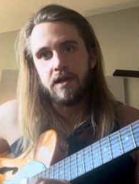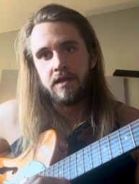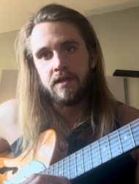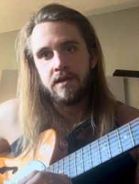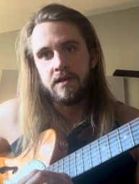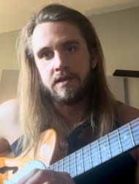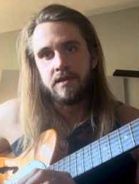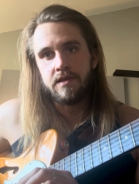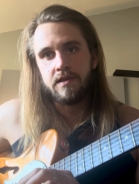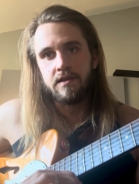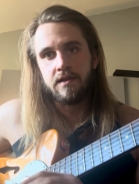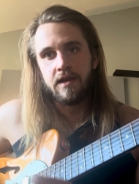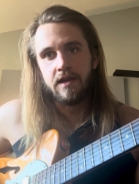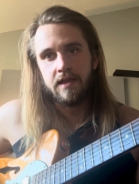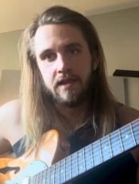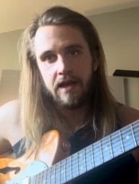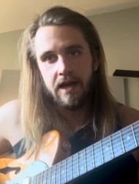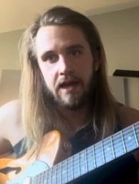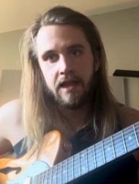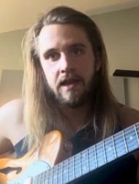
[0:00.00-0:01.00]
this like
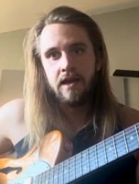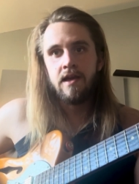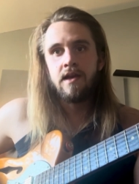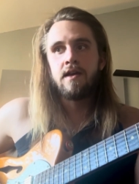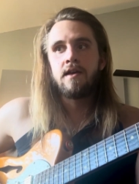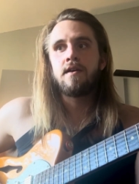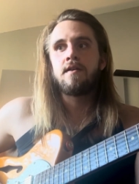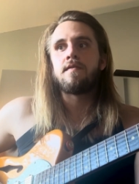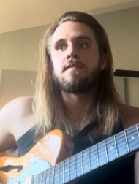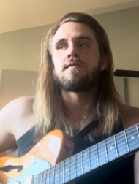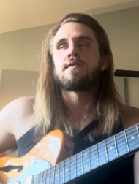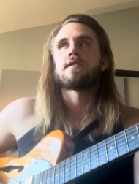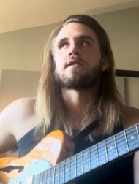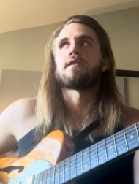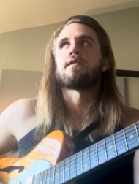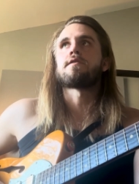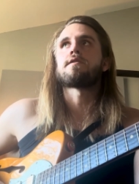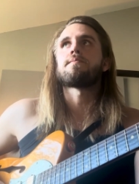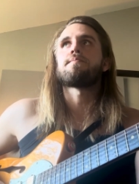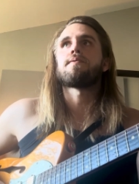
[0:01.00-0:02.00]
that,
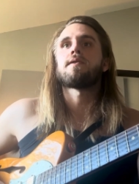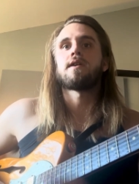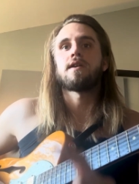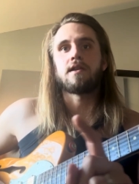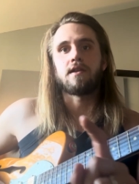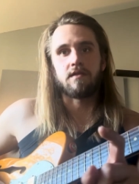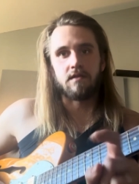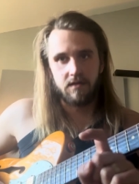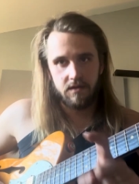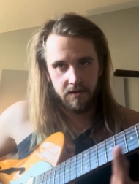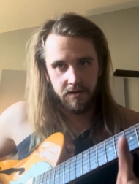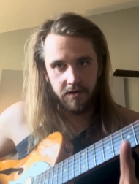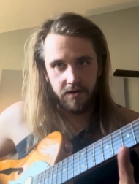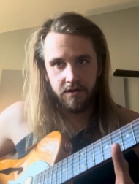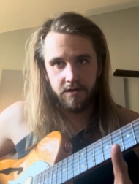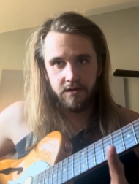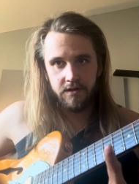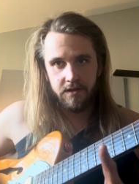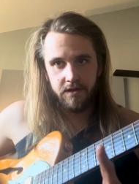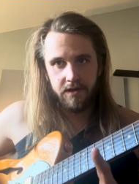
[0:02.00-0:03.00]
start to play it in
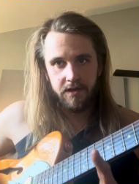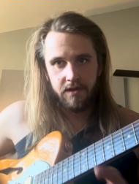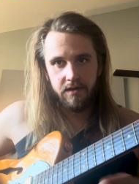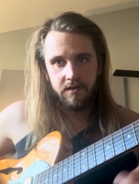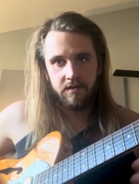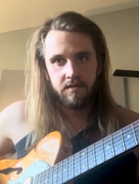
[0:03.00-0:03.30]
thirds.